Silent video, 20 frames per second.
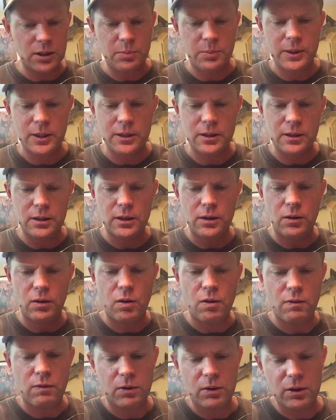depending on the
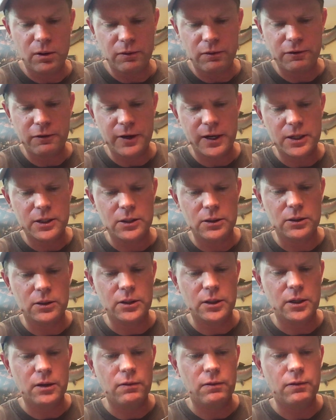overall effect you're
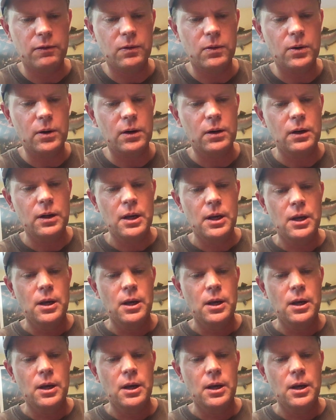looking for.